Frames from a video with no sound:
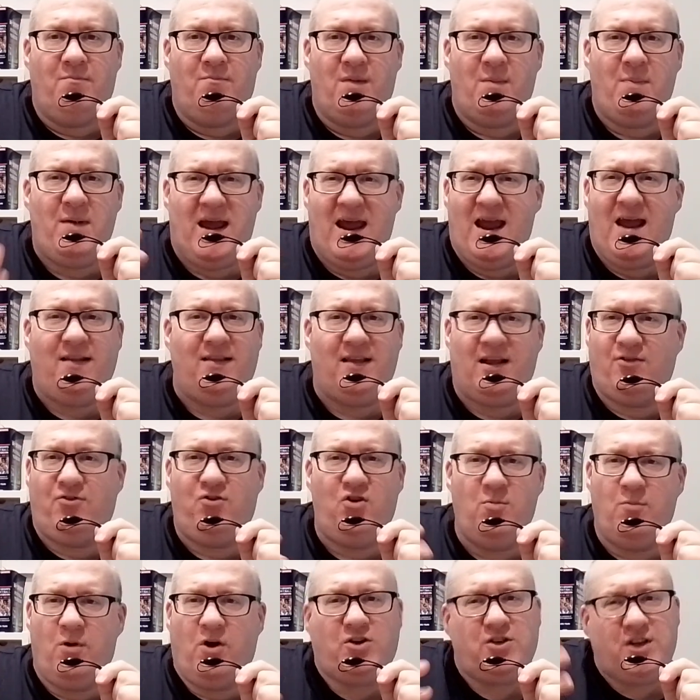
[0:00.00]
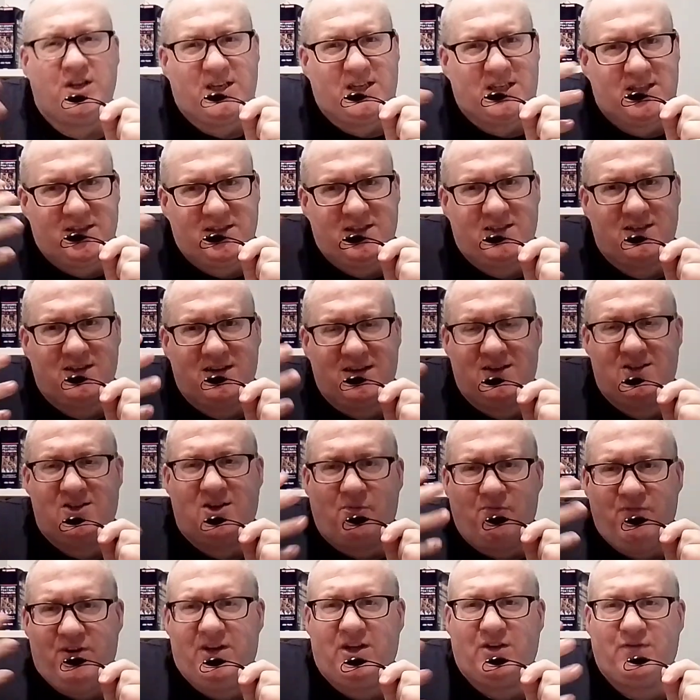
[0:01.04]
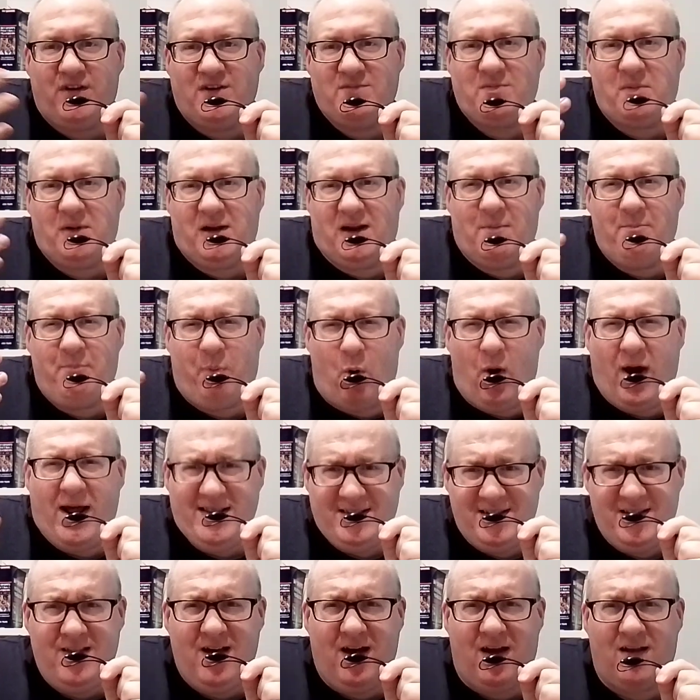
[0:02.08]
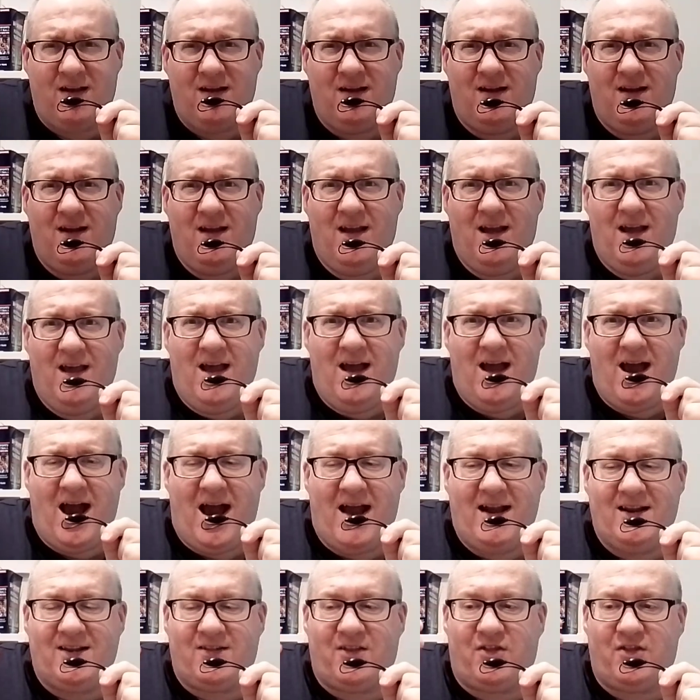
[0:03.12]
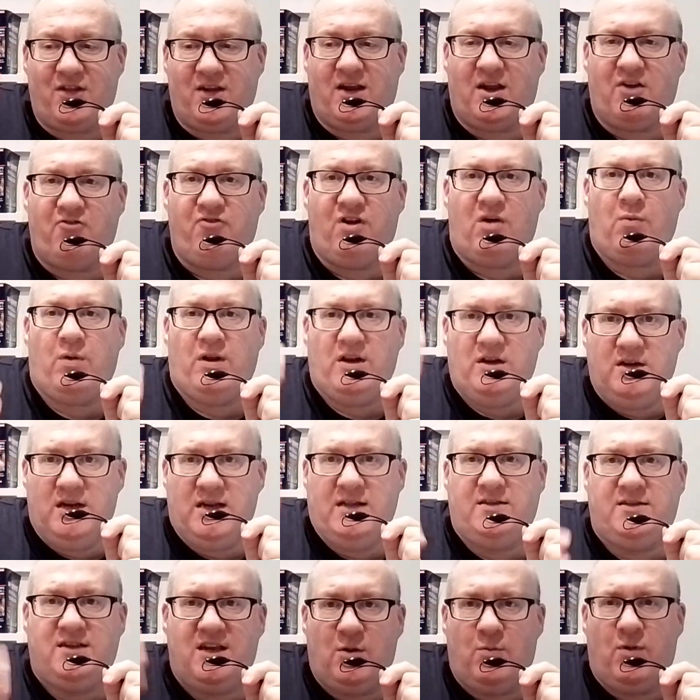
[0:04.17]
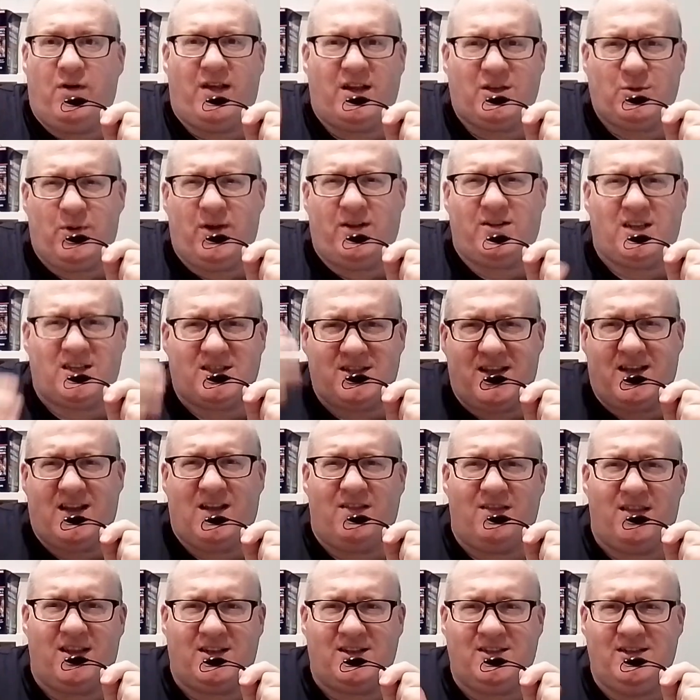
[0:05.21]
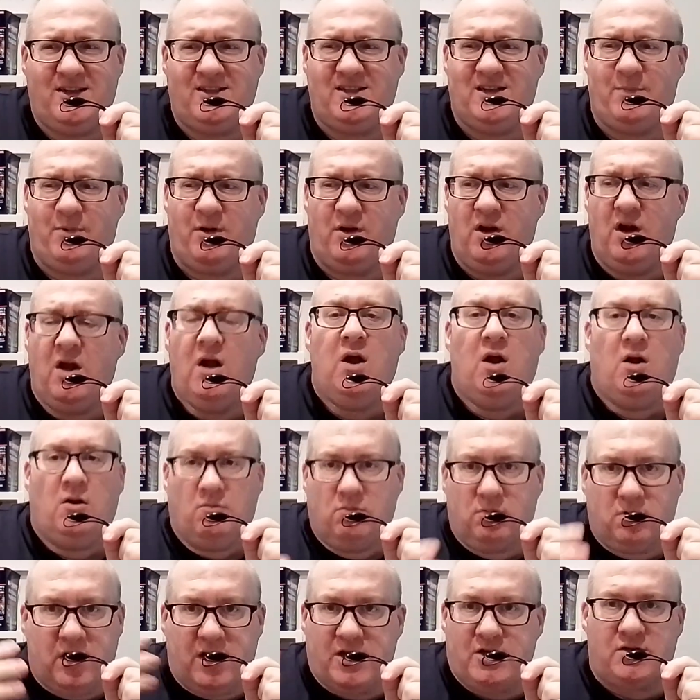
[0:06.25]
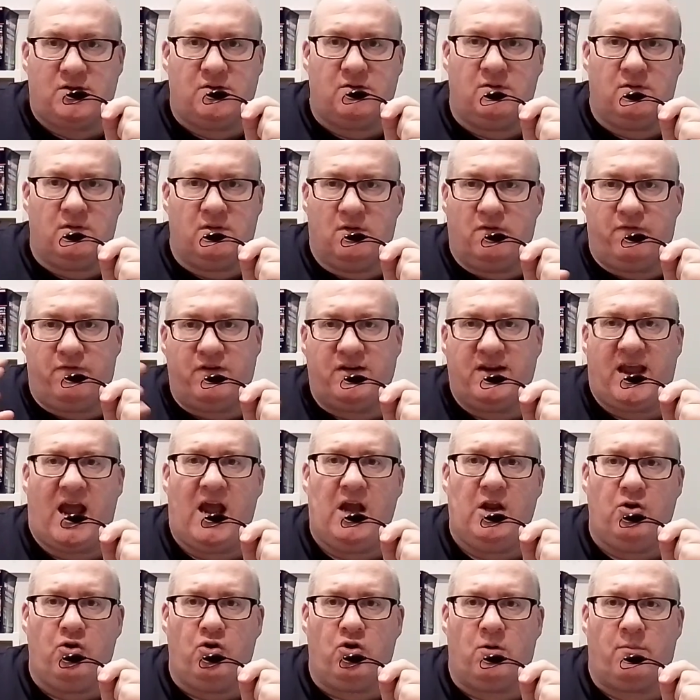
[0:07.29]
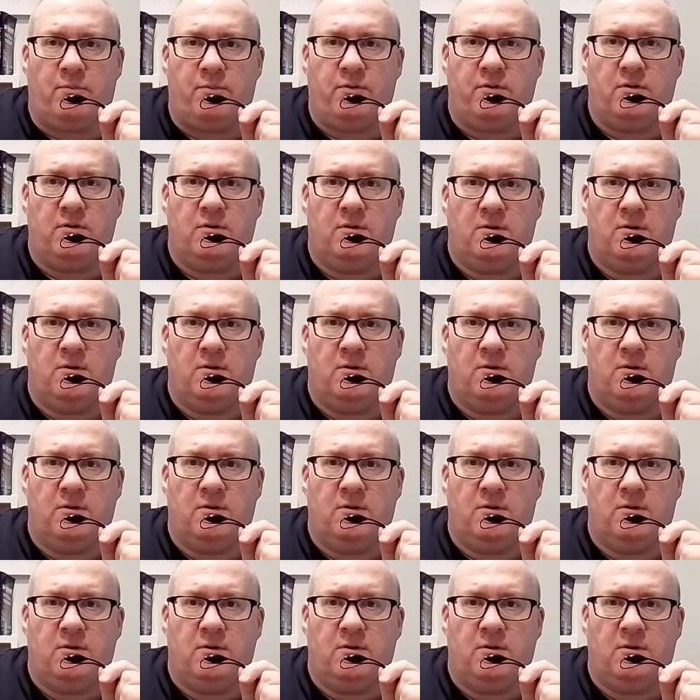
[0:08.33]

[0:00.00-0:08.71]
maybe heard it too much, and some Rangers fans maybe kind of bought into that and thinking, right, we need to win. That's why there's this thing this season about let's forget Europe